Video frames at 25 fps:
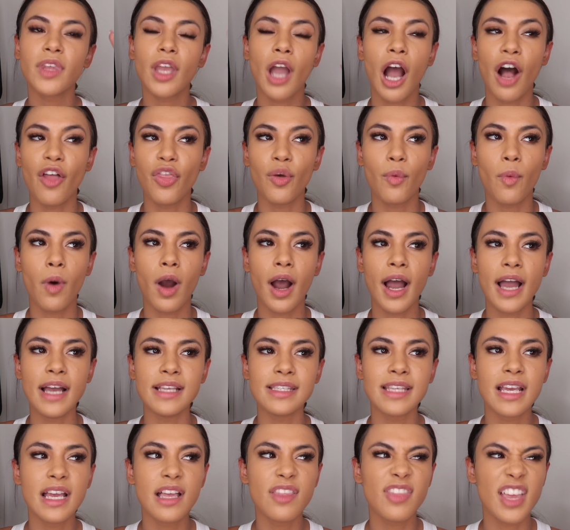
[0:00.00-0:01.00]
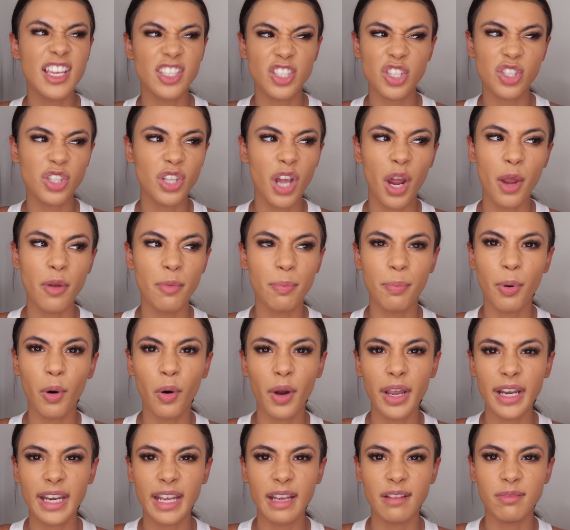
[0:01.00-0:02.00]
Otherwise, there's just no
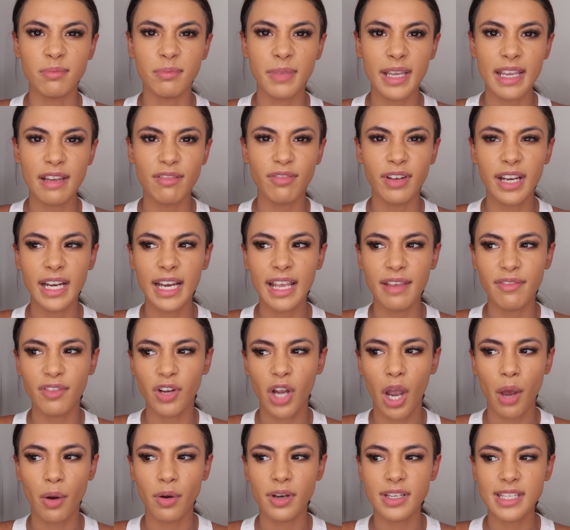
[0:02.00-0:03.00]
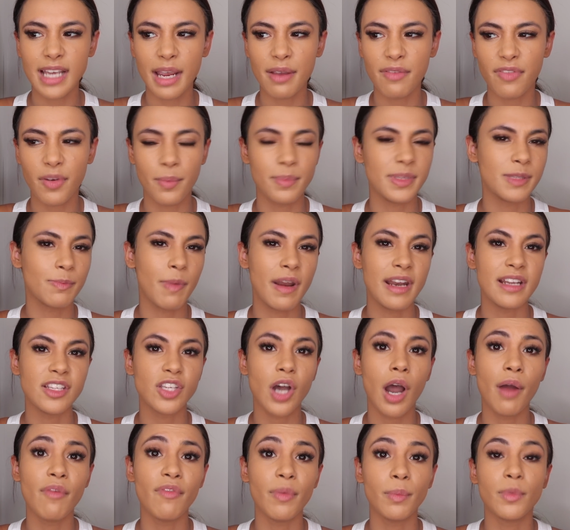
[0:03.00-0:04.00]
point in me really even going on a date with them and spending
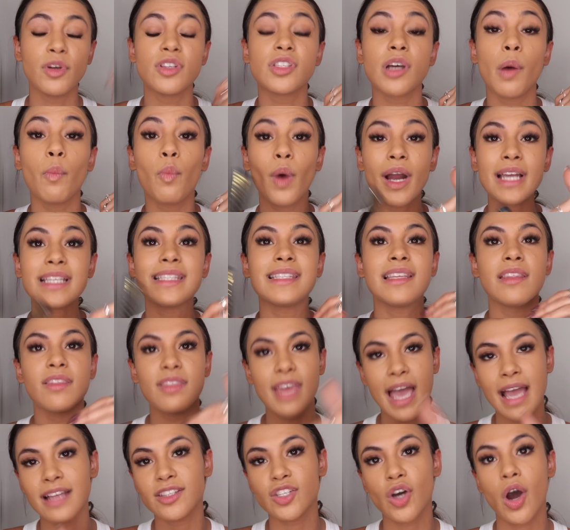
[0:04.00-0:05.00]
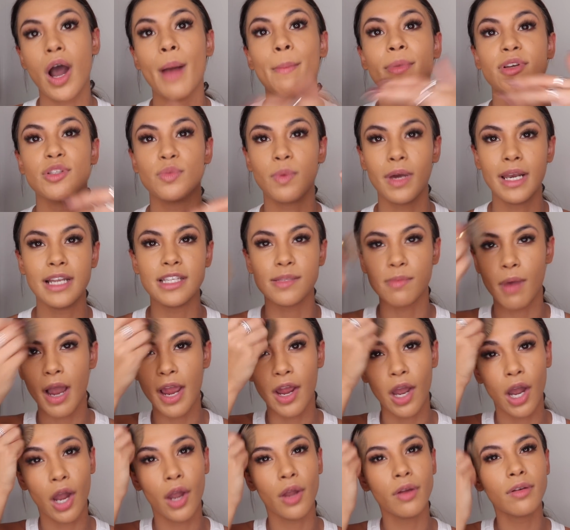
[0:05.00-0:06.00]
time with them, because I'm wasting their time as well as
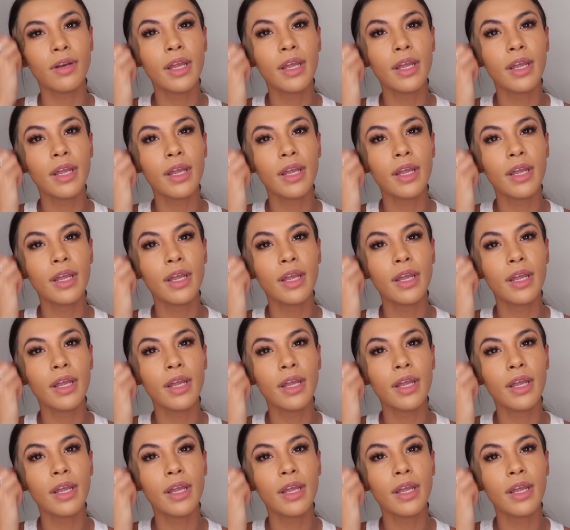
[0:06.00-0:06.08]
my own.